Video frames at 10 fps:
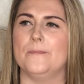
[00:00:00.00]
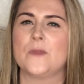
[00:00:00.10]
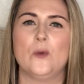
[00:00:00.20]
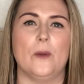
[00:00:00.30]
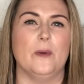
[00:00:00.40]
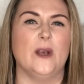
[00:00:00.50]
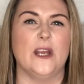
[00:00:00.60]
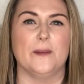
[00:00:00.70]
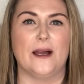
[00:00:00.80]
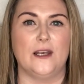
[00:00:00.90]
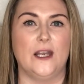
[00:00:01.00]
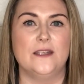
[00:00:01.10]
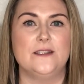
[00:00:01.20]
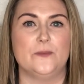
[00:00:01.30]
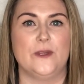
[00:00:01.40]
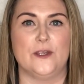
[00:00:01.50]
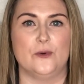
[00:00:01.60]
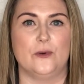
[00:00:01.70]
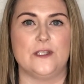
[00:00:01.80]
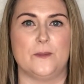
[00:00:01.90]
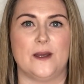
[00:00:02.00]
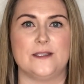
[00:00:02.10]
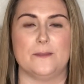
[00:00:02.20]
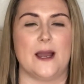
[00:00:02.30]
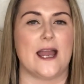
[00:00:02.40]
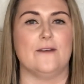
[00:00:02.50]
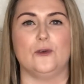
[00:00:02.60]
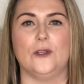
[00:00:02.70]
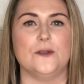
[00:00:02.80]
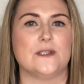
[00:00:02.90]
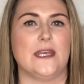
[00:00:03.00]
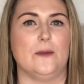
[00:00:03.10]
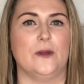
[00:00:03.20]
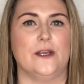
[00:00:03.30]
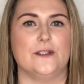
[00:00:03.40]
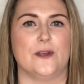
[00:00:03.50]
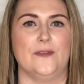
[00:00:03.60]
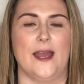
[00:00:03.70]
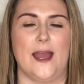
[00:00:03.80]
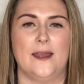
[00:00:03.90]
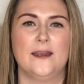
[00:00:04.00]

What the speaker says: when we were learning about London with the naughty bus, it might have all those keywords on there.